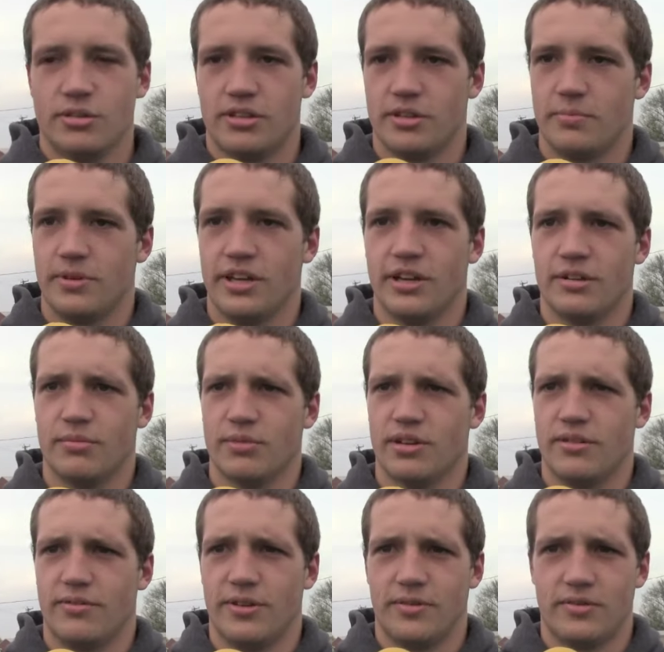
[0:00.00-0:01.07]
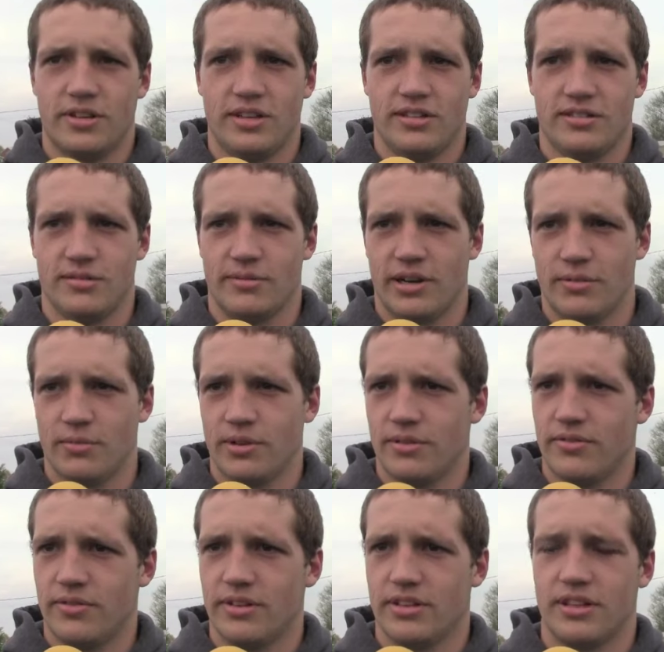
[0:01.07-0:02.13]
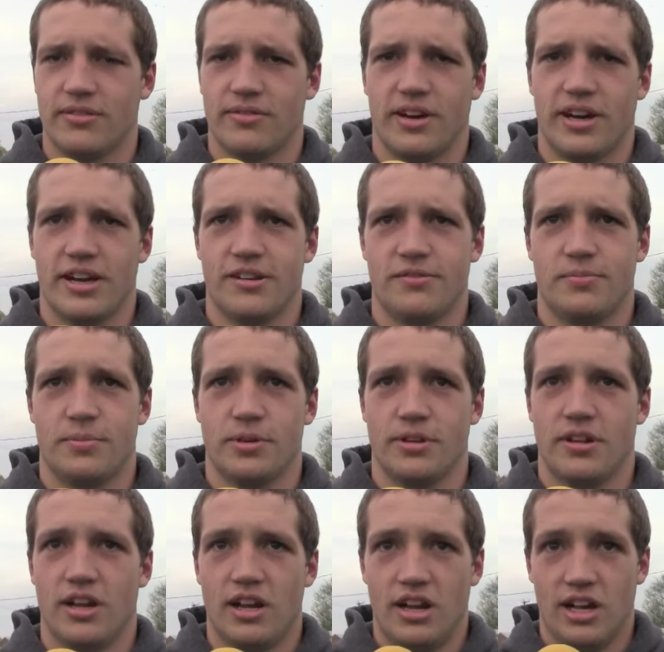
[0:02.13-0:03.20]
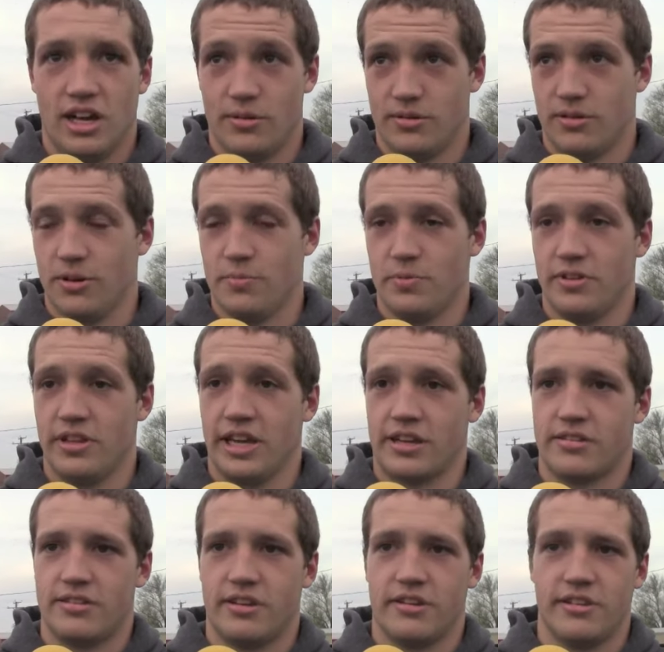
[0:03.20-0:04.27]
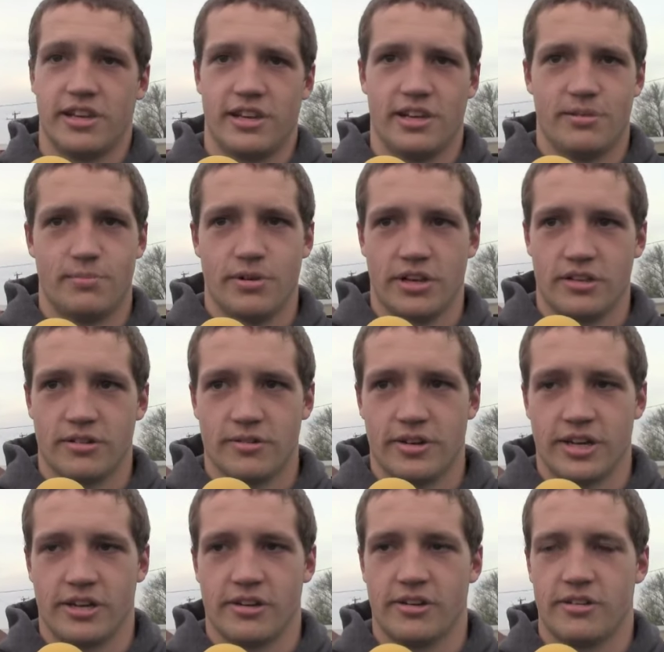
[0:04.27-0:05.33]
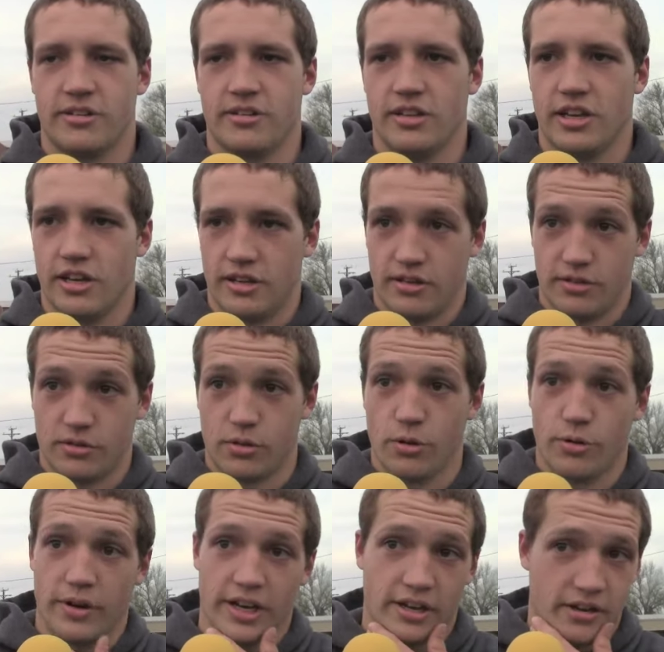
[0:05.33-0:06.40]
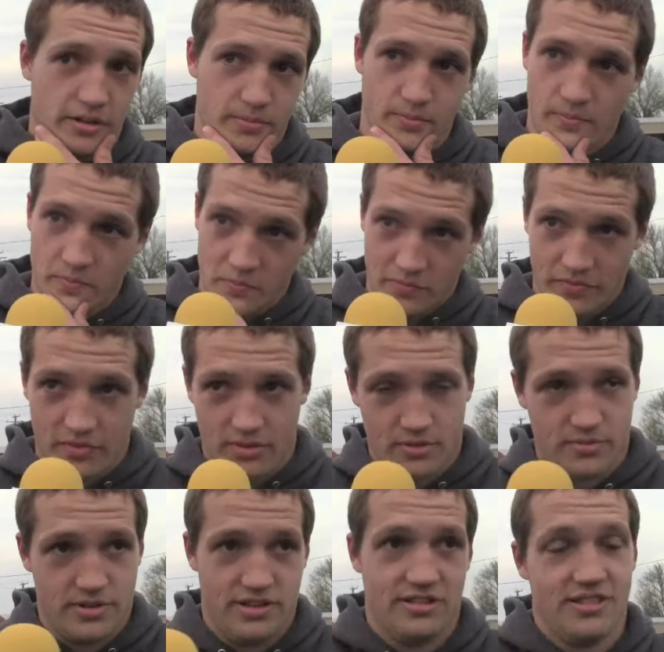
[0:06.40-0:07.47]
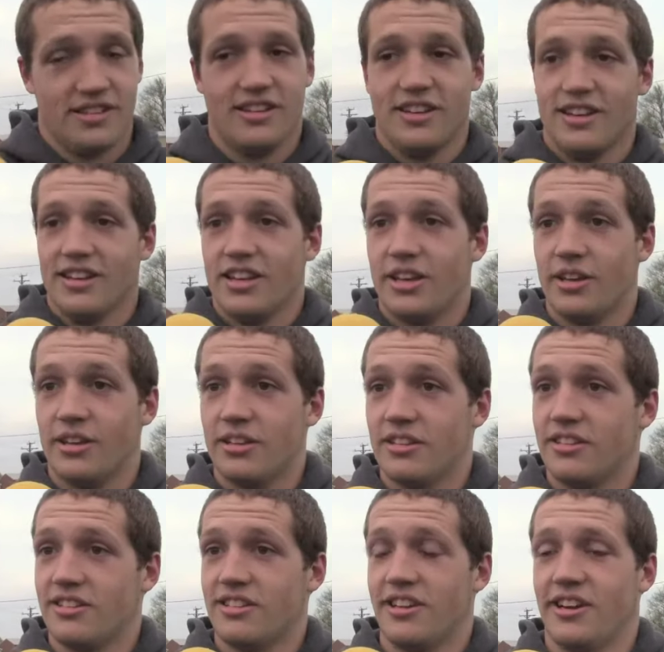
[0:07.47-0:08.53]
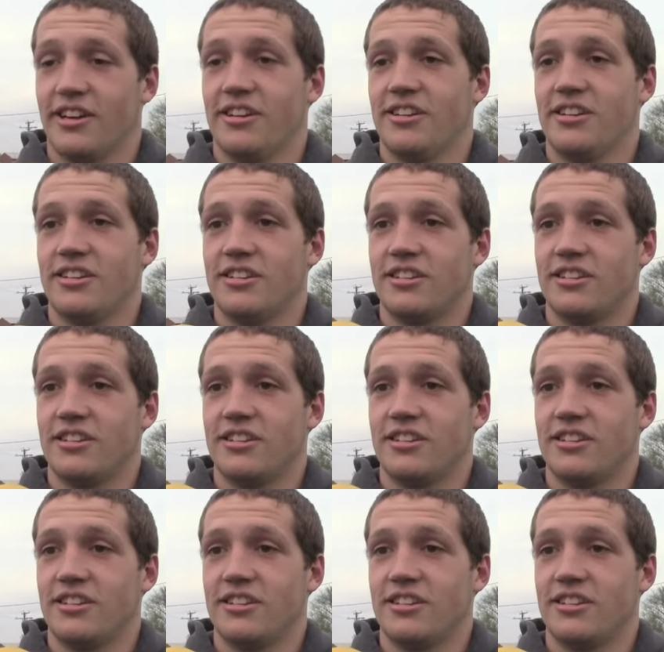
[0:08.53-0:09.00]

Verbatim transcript: to be in 150s, around 155. But I was hoping next year that I'd break the record, uh, the school record. But yeah.